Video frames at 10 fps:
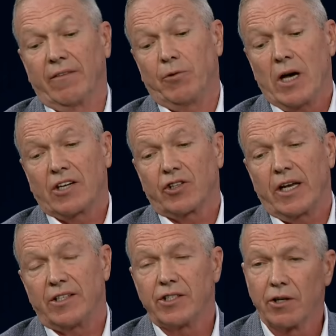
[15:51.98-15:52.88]
if you actually
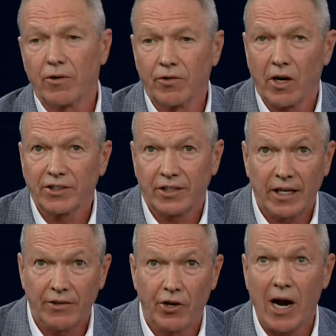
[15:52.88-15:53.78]
had zero trust
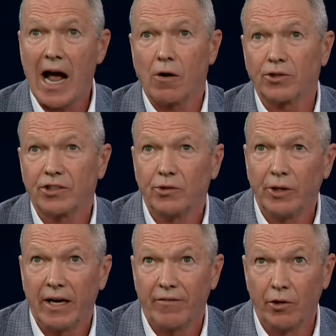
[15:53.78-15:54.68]
in your house, you
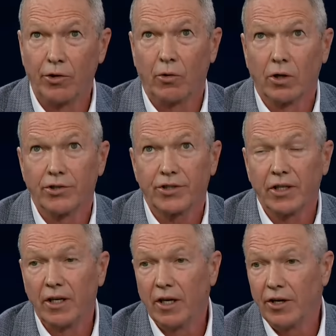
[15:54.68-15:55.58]
would have no doors,
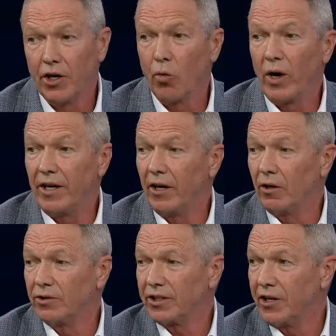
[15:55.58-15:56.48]
no
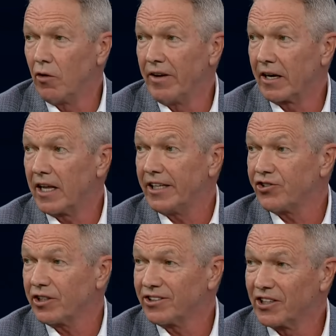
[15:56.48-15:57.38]
windows, and no
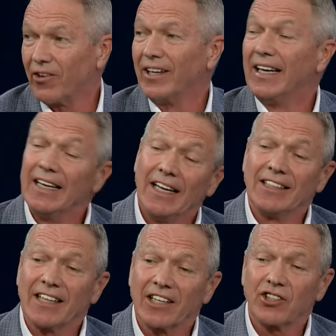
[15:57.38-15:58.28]
ventilation. So
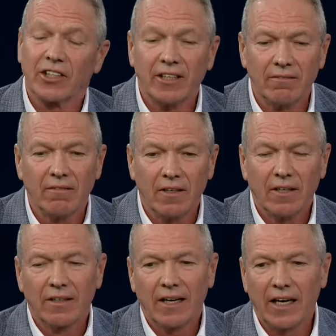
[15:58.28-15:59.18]
it's actually
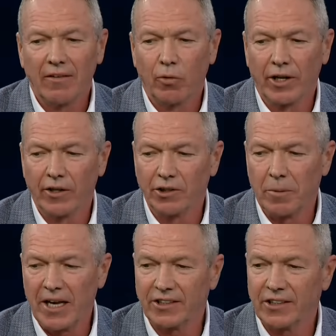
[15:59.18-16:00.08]
kind of one of those
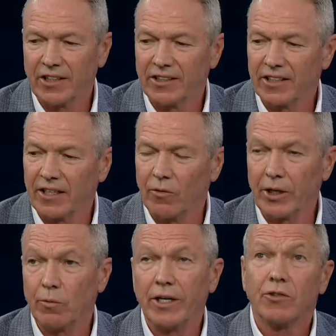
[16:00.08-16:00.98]
panaceas that
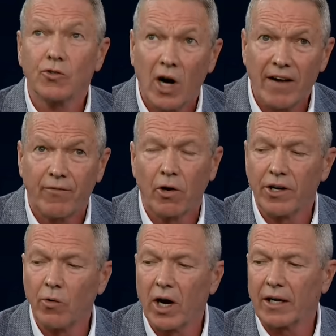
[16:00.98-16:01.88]
we strive for,
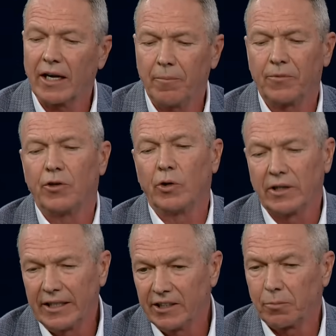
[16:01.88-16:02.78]
and you want to keep
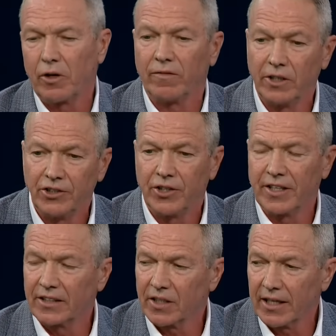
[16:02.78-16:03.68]
doing least privilege and
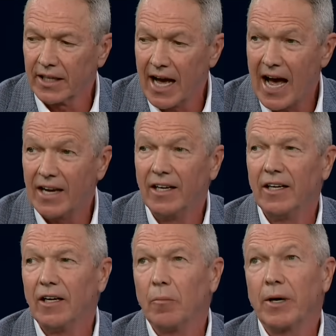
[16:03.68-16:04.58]
things like that.
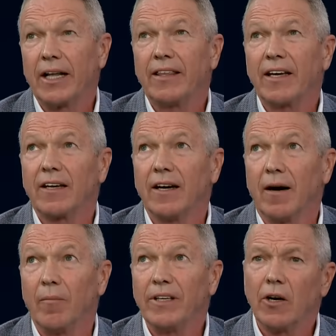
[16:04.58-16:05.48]
But I think,
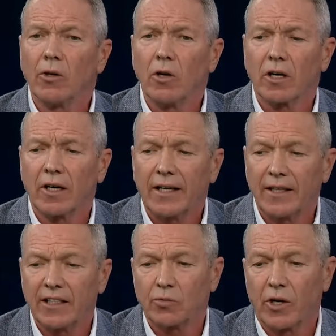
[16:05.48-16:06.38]
you know, look, I
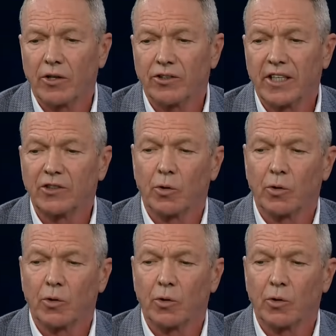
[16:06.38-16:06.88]
think it's one of those things